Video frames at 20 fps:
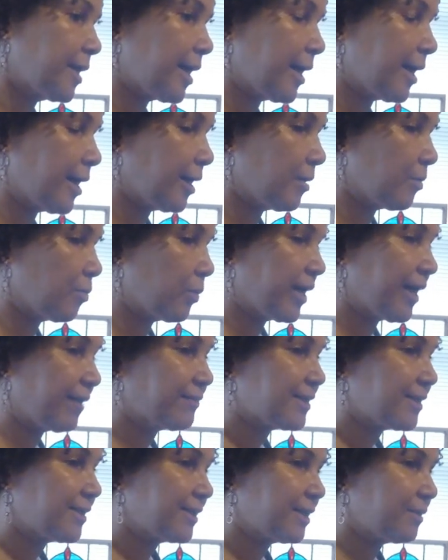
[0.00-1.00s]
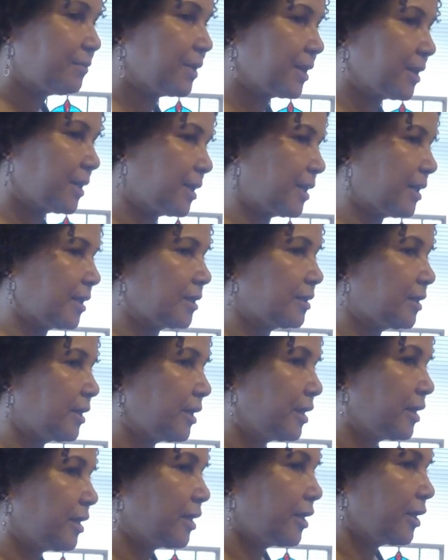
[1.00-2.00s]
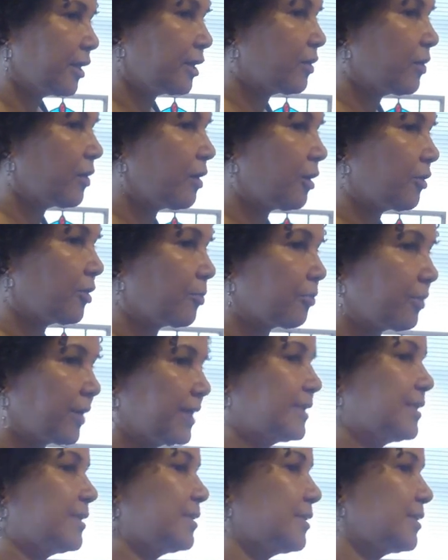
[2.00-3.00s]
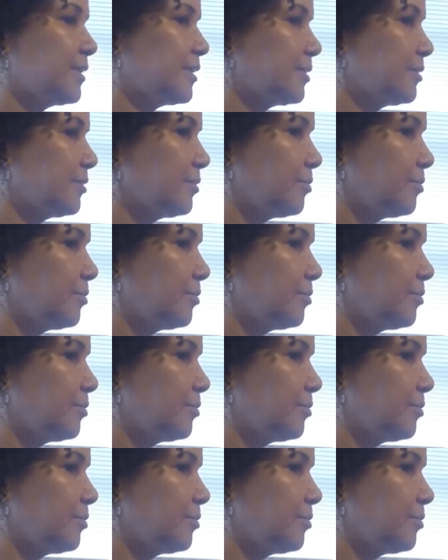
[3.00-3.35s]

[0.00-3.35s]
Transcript: You have to see what how all the prices